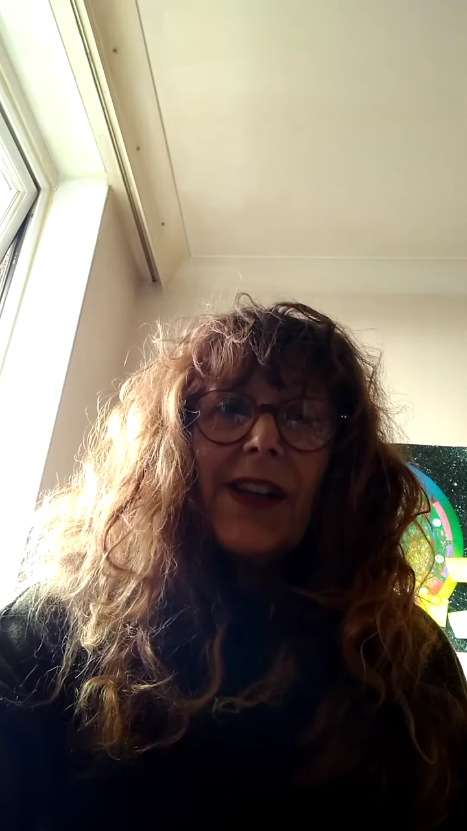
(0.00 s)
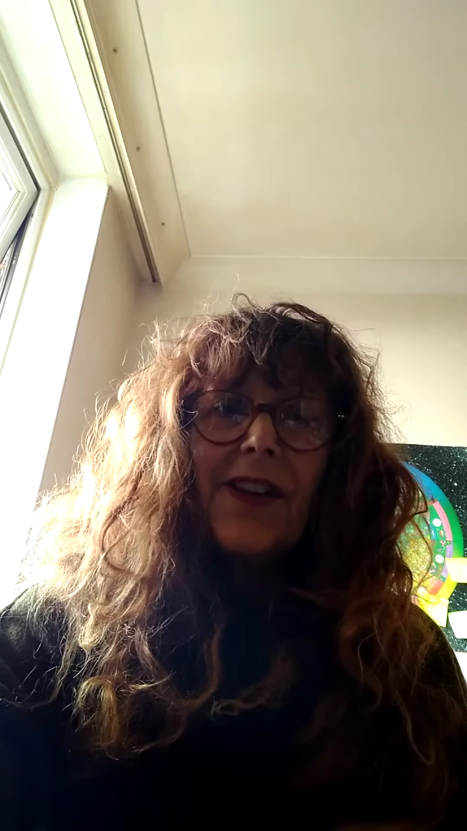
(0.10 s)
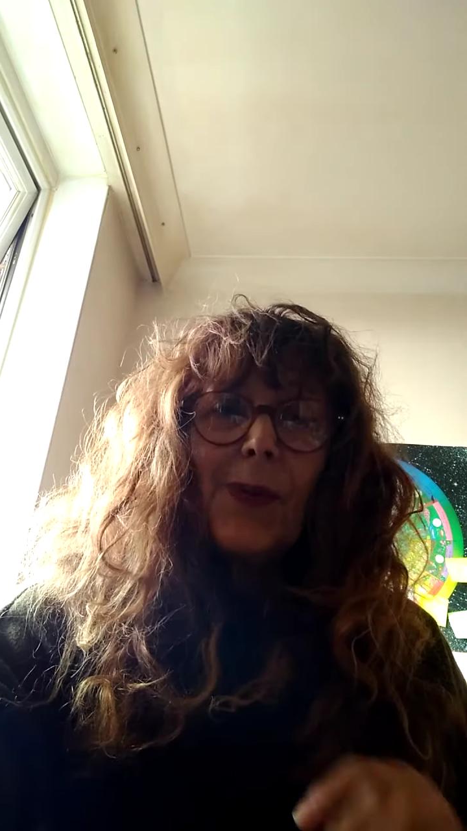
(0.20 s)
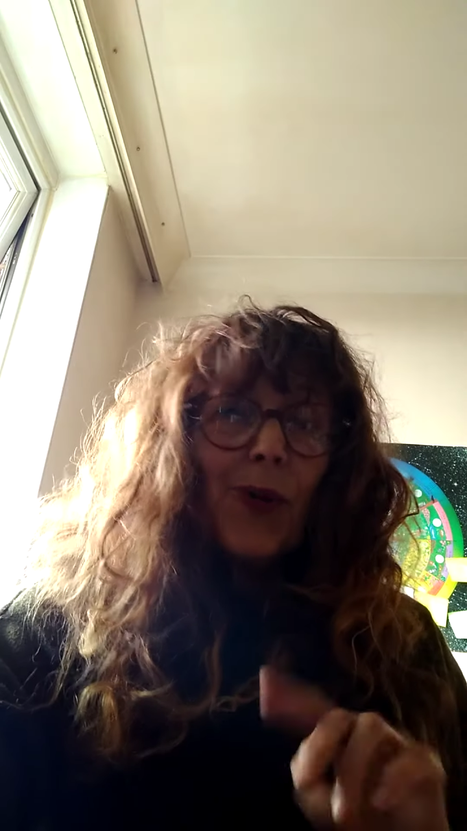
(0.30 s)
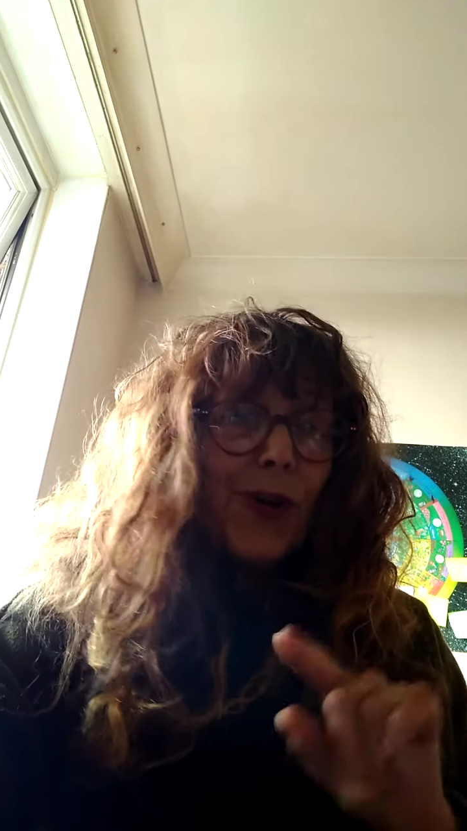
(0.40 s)
and
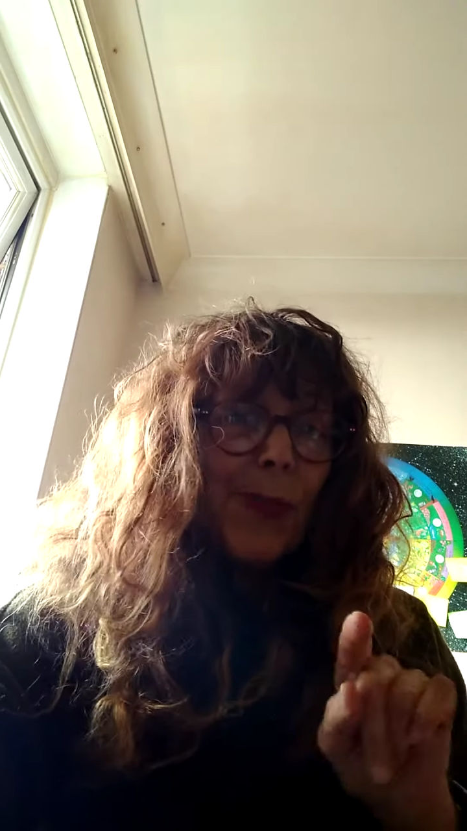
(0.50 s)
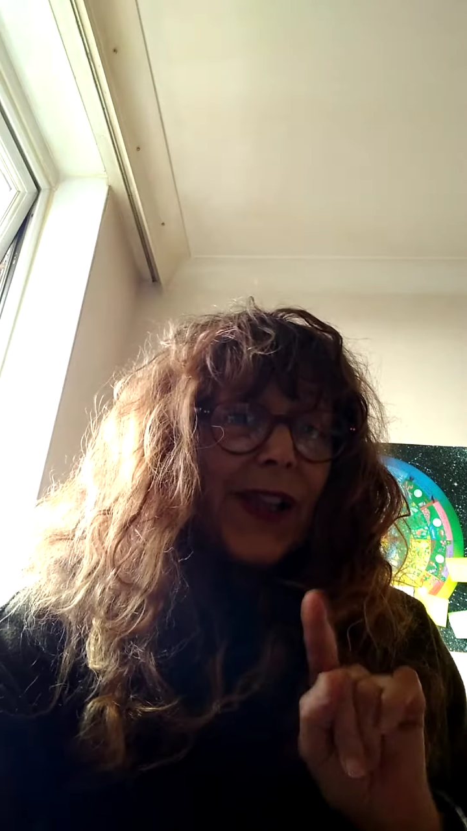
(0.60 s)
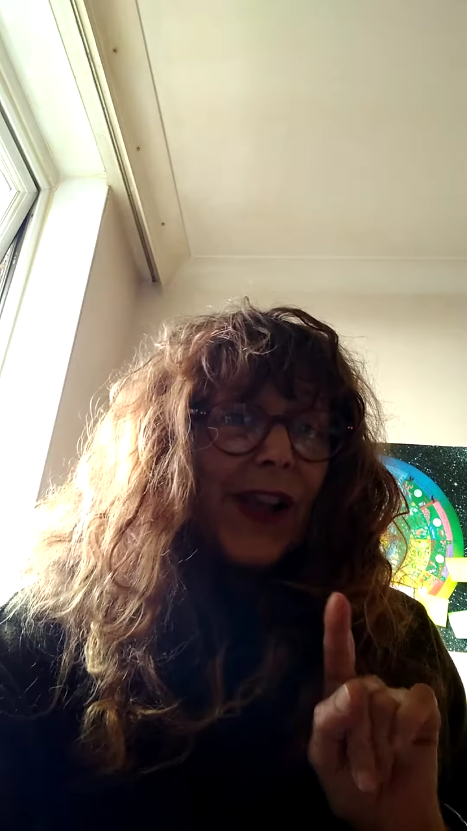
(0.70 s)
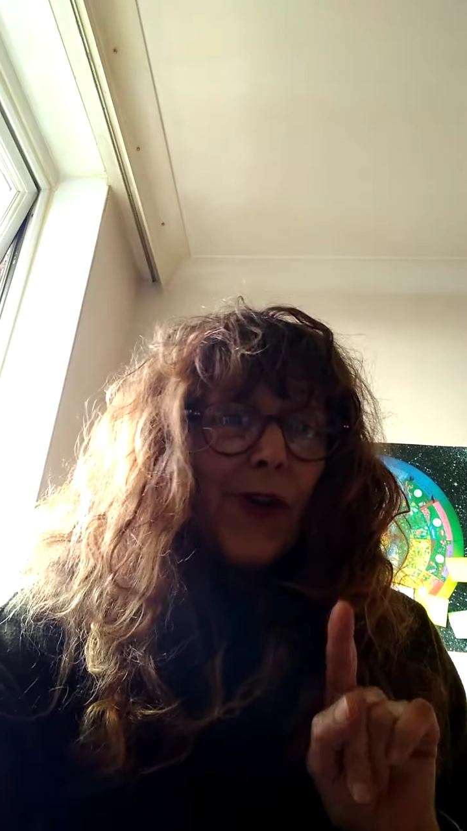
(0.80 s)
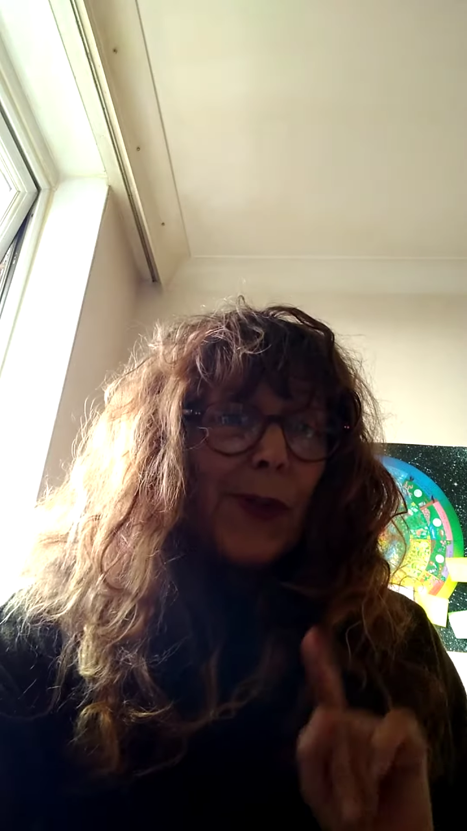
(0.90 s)
yet it wouldn't be
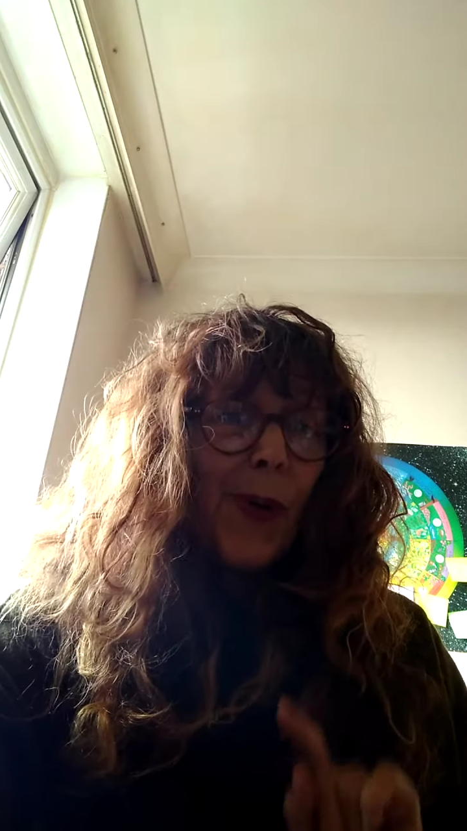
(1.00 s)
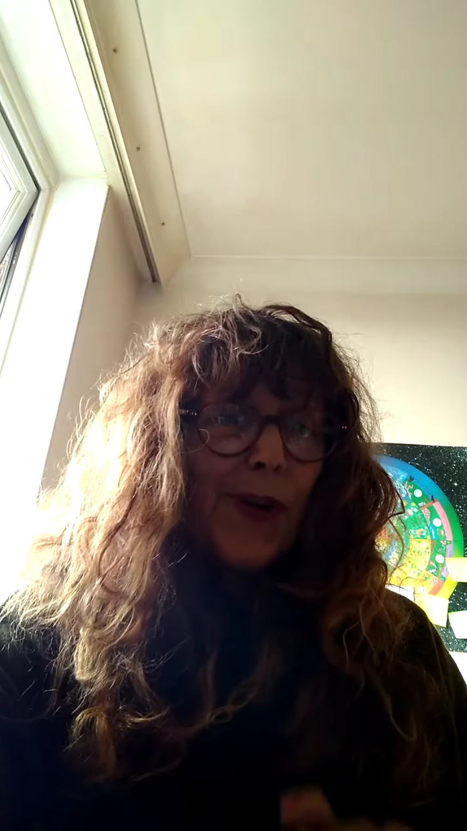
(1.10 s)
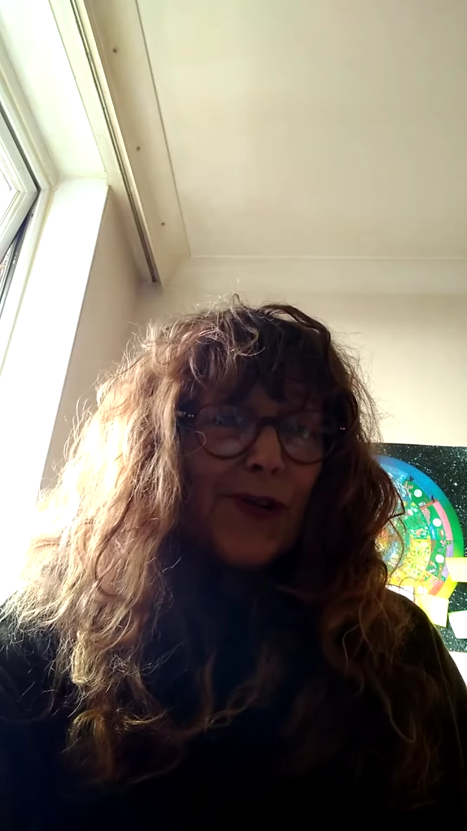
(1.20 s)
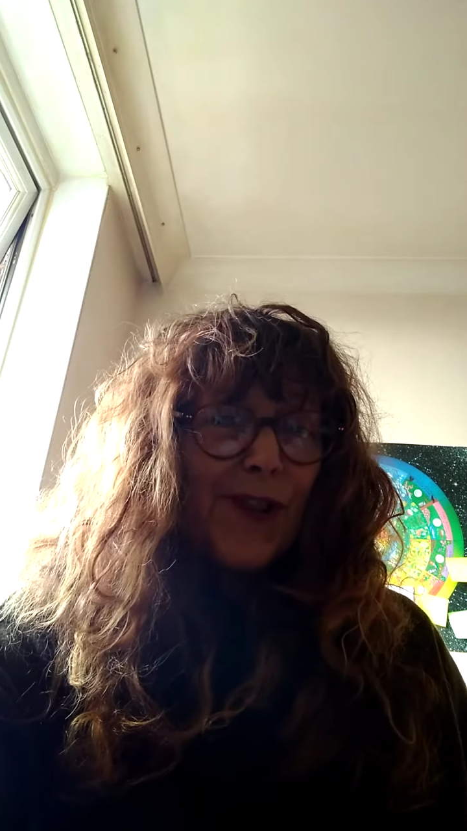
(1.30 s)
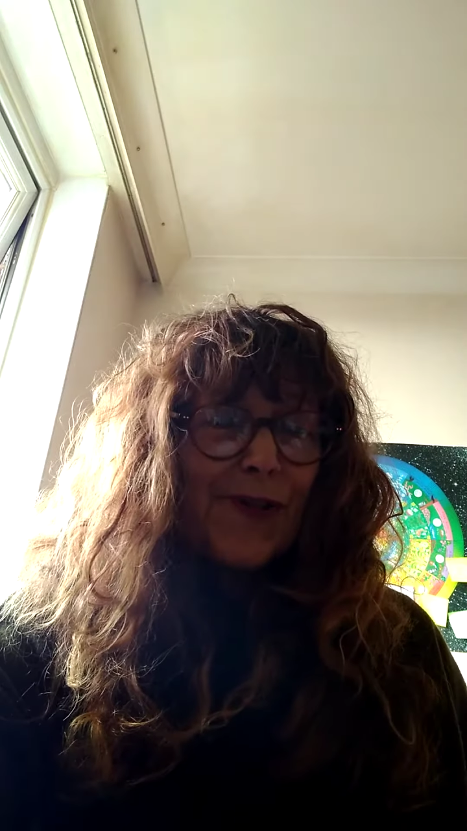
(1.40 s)
the only
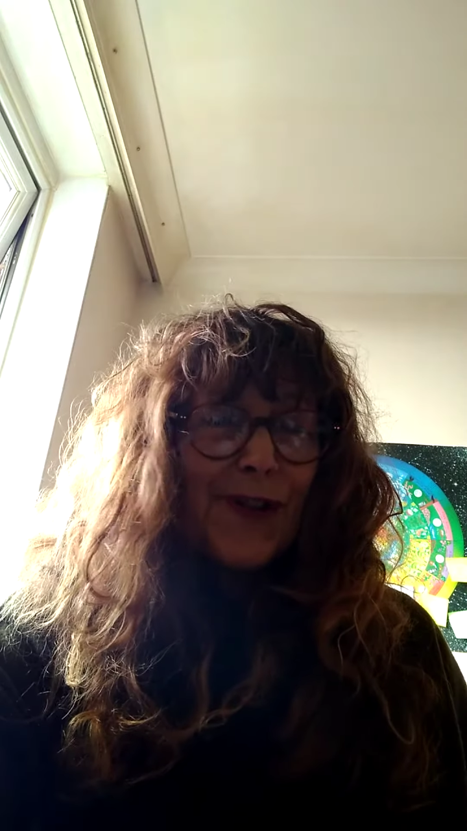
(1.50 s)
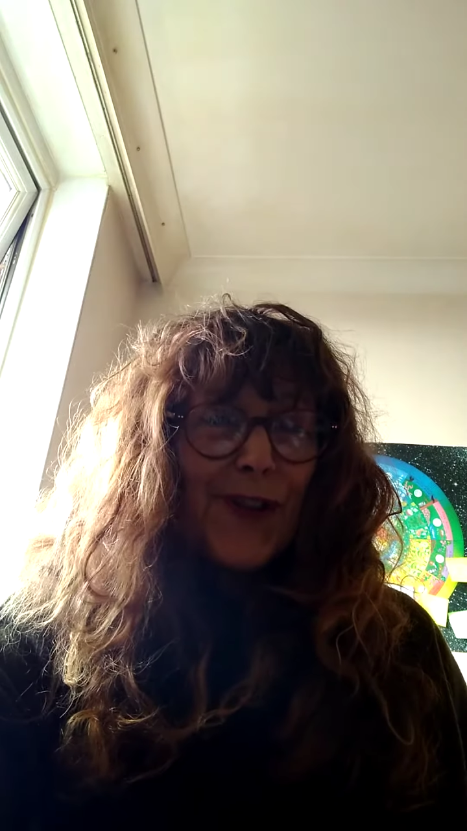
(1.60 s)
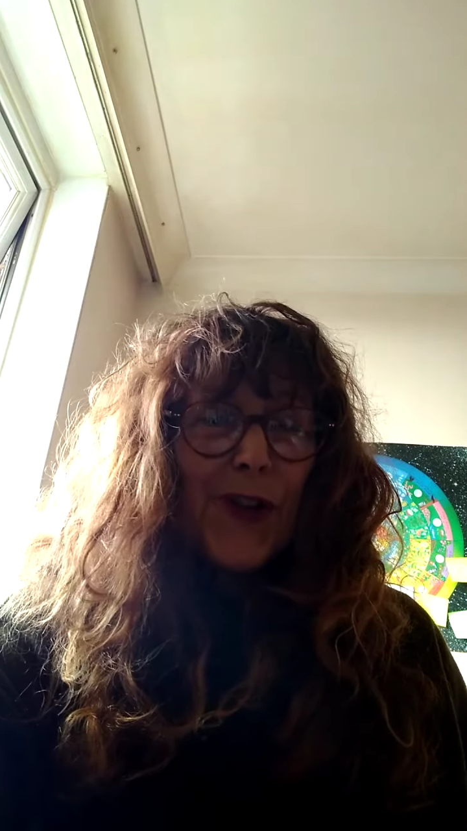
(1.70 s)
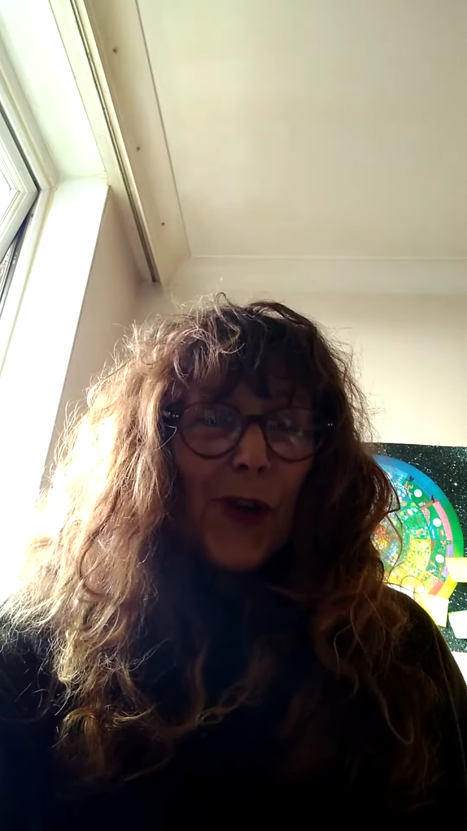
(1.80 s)
point of reference,